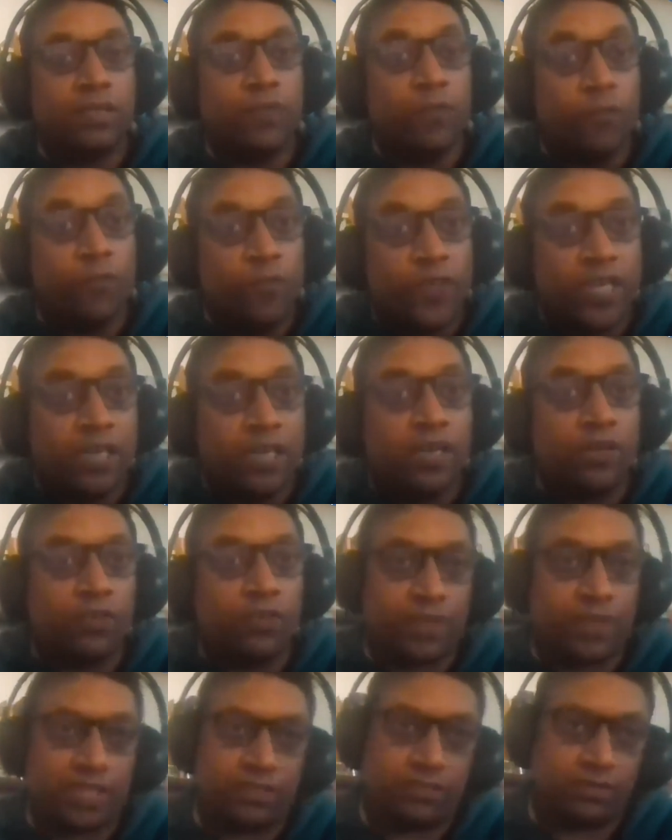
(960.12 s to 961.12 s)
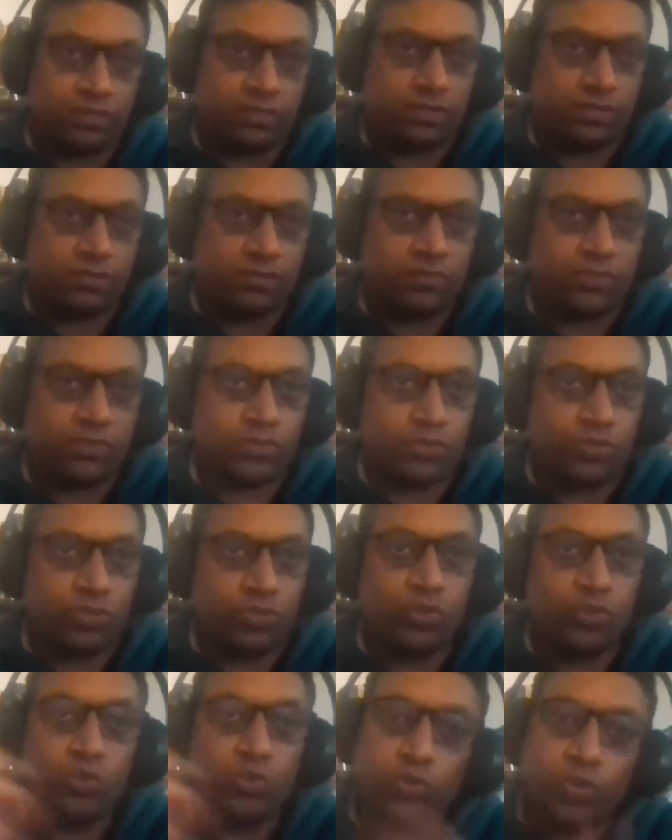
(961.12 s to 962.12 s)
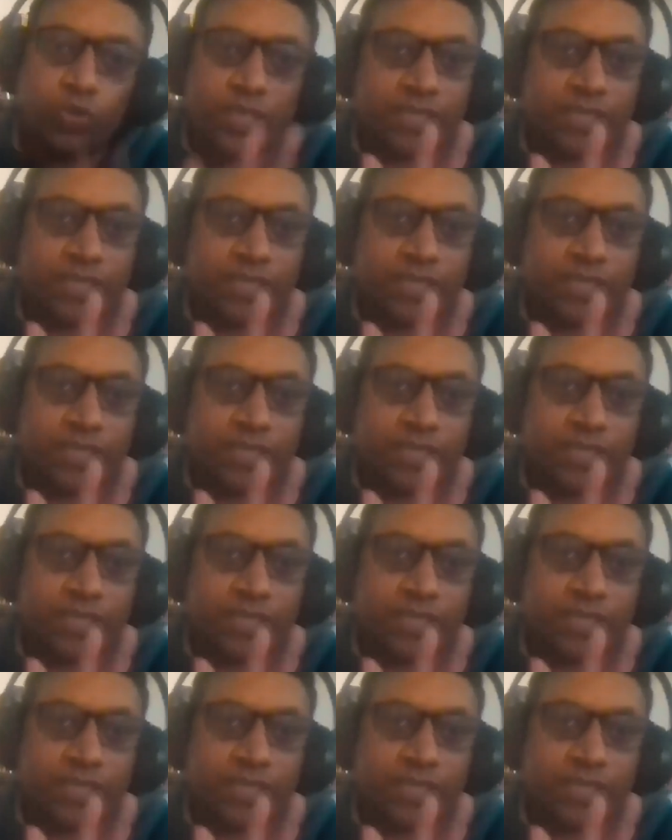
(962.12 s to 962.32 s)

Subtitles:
will of others. You